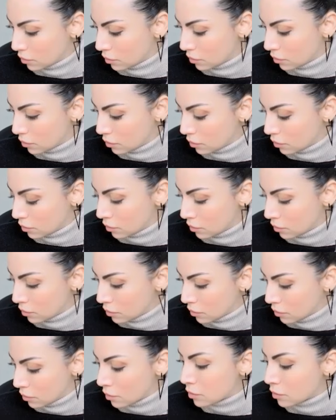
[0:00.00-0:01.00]

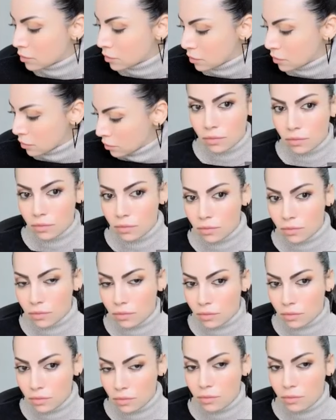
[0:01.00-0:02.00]

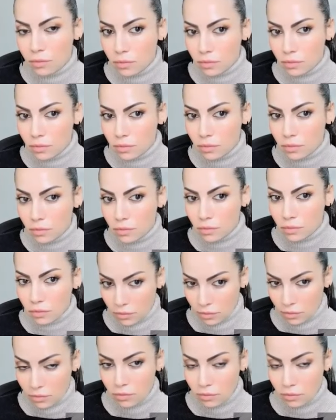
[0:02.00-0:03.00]

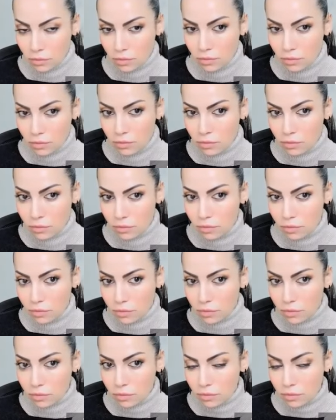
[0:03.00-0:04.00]

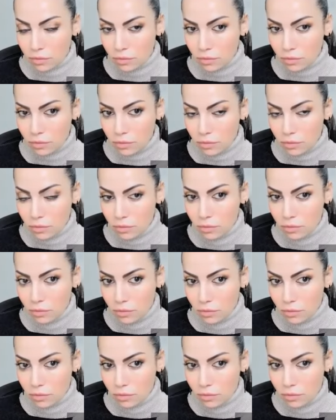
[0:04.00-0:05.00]

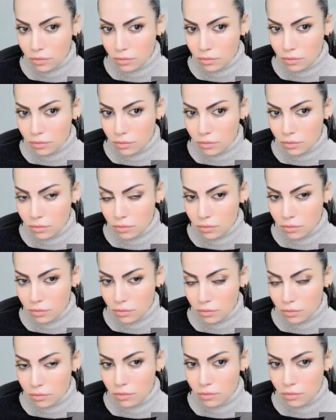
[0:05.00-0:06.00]
The person shown says nothing.